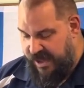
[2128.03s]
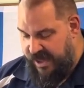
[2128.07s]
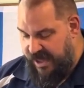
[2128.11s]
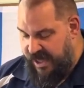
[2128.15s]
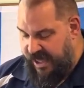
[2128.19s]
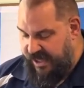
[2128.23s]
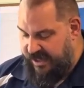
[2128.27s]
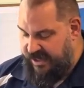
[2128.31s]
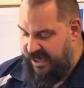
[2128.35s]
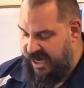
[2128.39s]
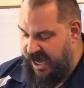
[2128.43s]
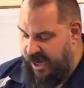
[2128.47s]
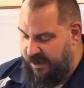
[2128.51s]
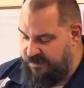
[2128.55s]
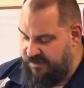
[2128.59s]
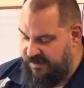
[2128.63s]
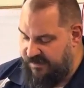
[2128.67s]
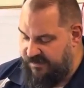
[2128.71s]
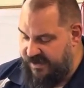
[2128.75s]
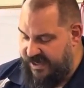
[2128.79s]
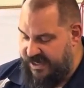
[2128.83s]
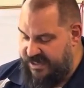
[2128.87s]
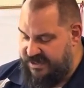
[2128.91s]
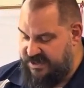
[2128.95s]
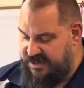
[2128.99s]
And the
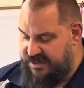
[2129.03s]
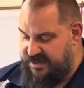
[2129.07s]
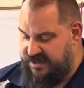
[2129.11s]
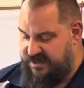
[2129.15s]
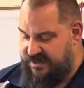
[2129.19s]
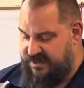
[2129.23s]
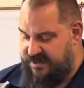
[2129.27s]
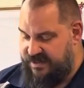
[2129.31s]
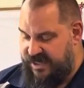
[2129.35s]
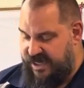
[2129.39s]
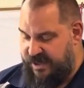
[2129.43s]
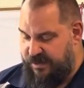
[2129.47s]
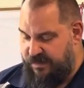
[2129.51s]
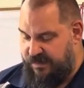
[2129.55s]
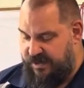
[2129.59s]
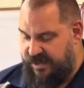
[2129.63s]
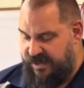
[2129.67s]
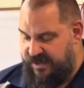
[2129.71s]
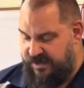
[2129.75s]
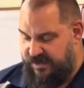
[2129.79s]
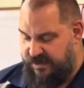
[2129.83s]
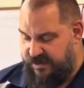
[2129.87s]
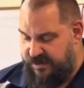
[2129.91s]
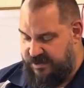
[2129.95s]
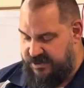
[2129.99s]
observations and
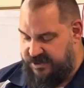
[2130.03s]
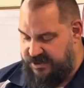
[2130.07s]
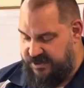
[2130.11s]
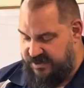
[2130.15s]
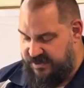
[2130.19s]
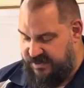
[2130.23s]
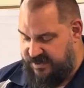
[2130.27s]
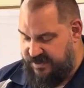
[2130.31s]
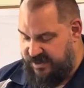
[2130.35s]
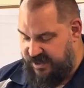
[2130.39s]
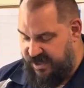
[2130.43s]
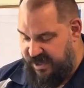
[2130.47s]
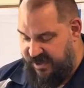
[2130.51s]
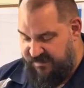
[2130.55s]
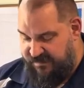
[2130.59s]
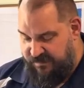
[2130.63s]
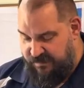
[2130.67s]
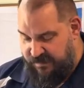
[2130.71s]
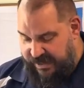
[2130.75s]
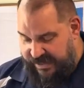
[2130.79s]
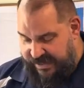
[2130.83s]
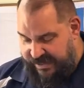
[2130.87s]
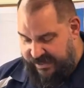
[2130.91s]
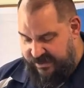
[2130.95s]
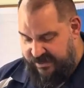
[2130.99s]
researches of
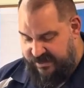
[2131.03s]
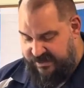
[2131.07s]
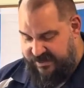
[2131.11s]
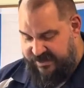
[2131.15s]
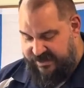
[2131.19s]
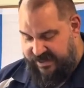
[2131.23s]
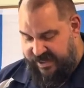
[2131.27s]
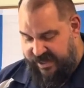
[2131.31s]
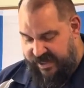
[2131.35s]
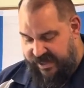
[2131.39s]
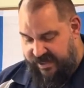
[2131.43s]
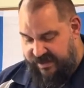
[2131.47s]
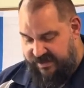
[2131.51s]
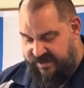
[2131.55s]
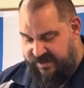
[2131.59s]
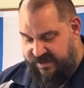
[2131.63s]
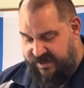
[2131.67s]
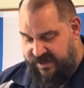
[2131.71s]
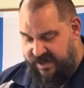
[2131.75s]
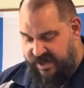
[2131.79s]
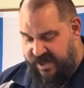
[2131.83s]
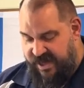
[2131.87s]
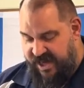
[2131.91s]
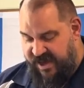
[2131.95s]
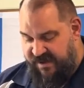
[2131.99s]
modern
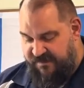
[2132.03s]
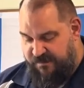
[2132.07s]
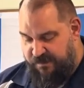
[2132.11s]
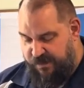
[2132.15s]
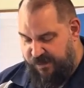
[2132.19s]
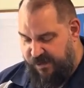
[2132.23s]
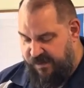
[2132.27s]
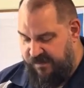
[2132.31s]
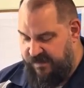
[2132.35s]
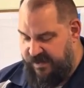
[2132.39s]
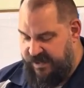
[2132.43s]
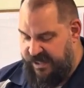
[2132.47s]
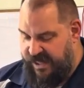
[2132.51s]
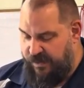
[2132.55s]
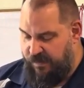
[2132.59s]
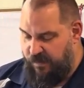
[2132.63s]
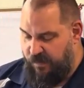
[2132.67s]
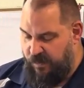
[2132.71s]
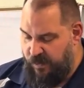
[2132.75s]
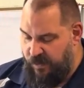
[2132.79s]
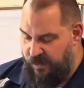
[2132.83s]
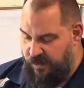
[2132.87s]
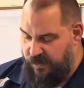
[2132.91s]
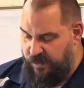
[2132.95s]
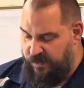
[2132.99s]
science have proven that
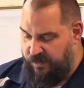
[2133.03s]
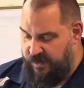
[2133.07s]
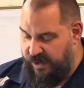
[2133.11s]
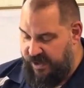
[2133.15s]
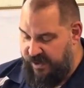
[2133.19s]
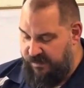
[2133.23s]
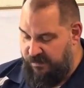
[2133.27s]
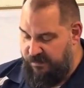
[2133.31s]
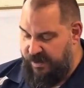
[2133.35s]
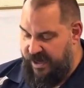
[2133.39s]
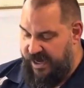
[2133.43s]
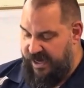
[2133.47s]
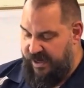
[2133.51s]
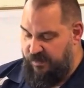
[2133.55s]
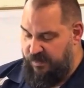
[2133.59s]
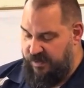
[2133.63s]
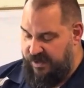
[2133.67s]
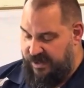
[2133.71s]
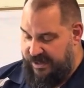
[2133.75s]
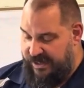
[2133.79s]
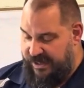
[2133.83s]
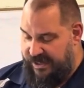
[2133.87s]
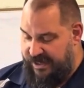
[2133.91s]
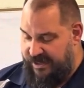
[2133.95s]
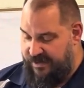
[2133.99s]
wool, when combined
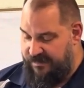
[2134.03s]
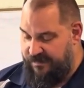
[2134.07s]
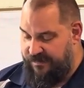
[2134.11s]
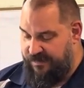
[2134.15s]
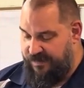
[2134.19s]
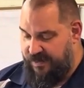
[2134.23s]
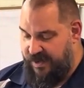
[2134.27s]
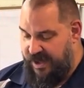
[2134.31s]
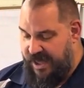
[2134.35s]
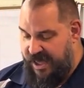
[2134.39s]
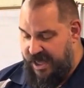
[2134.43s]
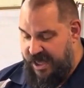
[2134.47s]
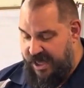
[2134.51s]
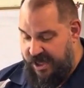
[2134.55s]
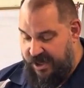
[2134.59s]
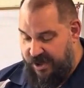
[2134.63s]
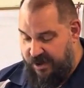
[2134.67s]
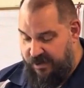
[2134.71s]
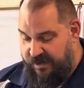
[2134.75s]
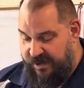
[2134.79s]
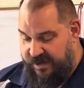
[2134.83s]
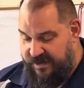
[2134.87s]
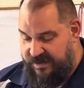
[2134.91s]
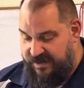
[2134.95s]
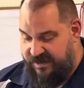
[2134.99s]
with linen,
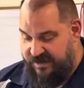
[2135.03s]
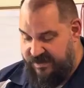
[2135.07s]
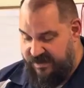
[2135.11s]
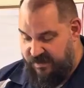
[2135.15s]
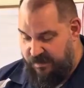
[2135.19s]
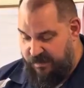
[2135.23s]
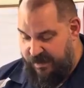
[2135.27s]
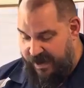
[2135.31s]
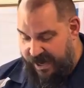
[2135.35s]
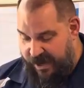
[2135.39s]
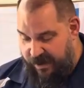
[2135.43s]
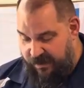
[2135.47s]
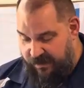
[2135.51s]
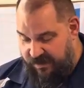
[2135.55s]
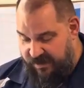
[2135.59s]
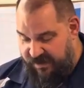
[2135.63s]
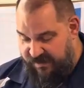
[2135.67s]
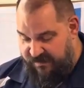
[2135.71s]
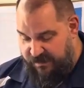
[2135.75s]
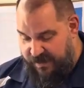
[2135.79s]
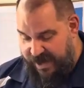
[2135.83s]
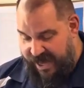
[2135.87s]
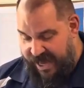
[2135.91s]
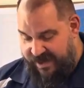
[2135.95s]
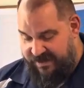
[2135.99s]
increases its power
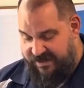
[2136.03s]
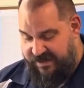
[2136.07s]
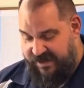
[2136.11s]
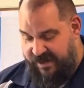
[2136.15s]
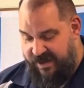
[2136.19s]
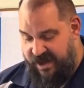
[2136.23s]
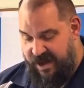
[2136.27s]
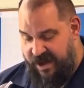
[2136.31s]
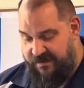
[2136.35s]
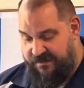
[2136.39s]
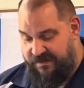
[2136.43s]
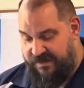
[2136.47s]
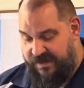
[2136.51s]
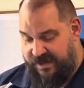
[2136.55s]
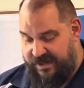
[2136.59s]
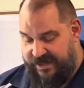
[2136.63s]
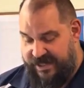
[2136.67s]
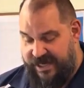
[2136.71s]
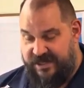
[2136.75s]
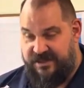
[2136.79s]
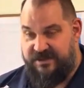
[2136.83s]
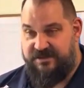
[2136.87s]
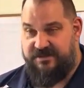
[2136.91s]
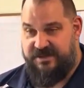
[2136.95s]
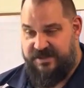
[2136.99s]
of passing off the
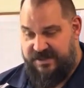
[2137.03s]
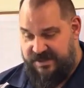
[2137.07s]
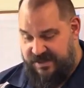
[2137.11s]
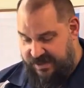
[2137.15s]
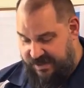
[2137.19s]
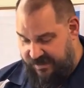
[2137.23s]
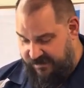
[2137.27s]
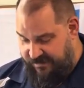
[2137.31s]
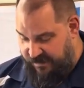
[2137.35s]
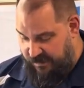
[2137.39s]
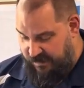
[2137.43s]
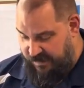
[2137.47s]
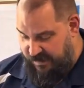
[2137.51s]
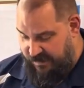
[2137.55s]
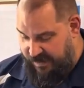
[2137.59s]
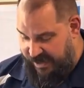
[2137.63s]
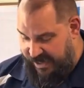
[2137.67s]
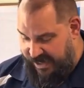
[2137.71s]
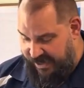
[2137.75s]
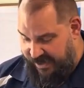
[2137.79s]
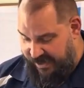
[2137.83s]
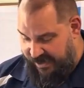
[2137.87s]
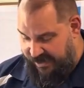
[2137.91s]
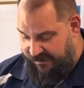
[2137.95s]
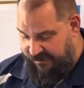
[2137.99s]
electricity from the
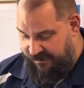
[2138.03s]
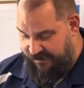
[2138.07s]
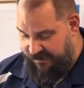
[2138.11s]
body.